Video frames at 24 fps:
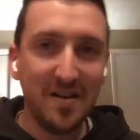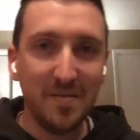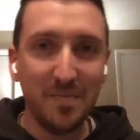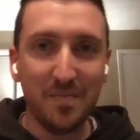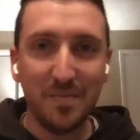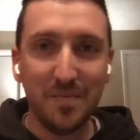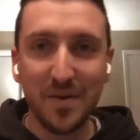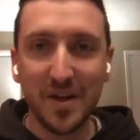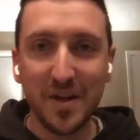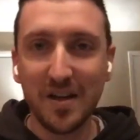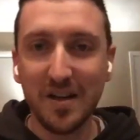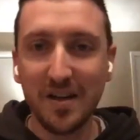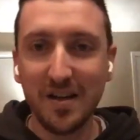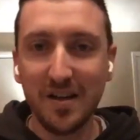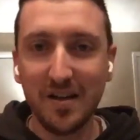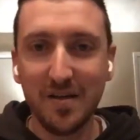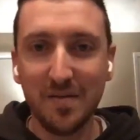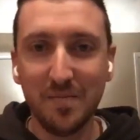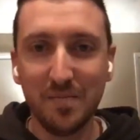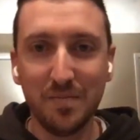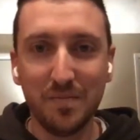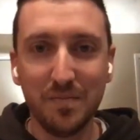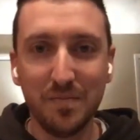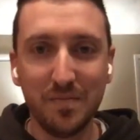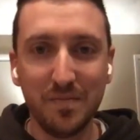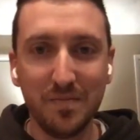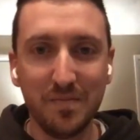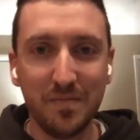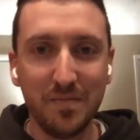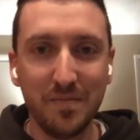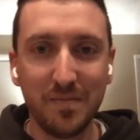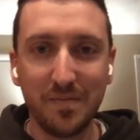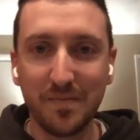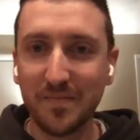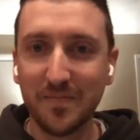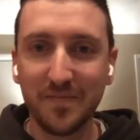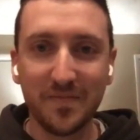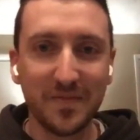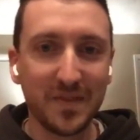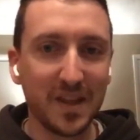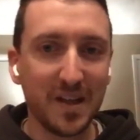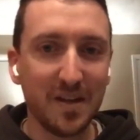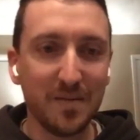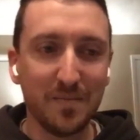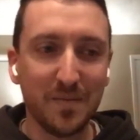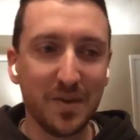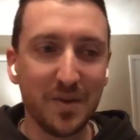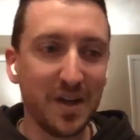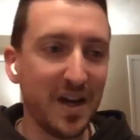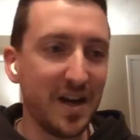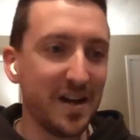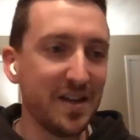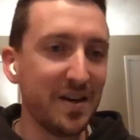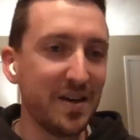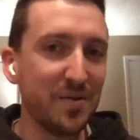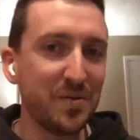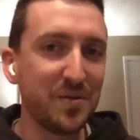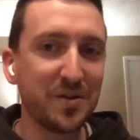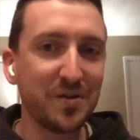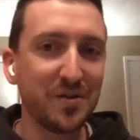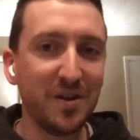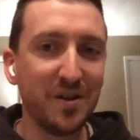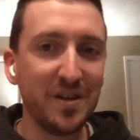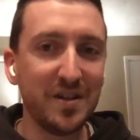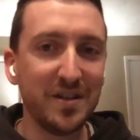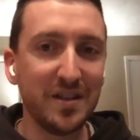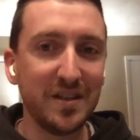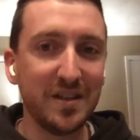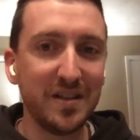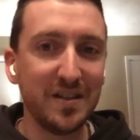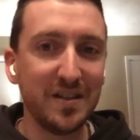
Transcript: But yeah, that was crazy.